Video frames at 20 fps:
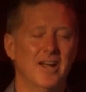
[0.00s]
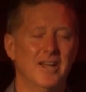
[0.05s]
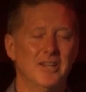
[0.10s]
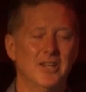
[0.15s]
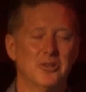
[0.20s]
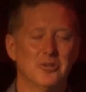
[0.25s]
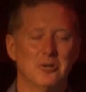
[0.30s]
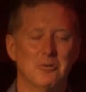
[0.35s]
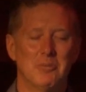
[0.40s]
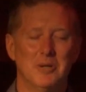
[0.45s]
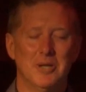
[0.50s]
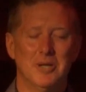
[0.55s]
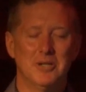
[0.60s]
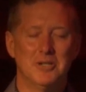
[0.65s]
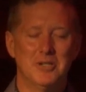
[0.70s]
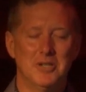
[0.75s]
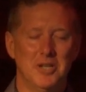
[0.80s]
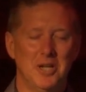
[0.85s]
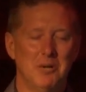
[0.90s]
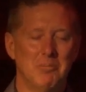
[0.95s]
and that there'd be a
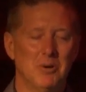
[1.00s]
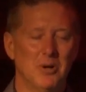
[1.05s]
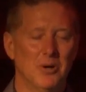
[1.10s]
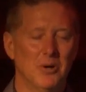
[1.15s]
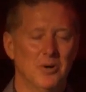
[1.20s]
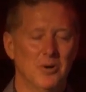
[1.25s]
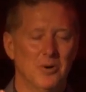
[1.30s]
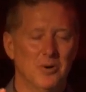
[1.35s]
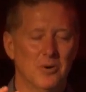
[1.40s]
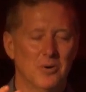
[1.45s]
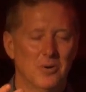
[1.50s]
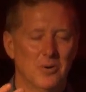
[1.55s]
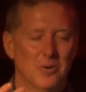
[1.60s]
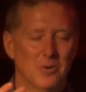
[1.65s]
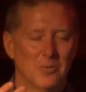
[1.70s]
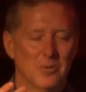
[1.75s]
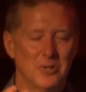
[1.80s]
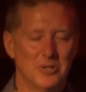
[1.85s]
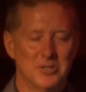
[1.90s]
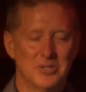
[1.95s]
deep,
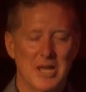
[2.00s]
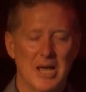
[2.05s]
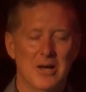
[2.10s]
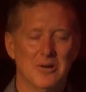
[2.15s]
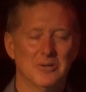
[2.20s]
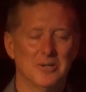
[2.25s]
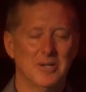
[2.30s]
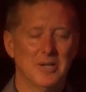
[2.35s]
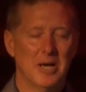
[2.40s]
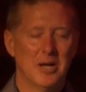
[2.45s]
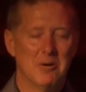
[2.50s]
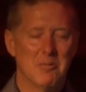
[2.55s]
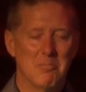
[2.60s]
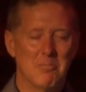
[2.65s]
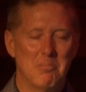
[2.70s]
resounding, and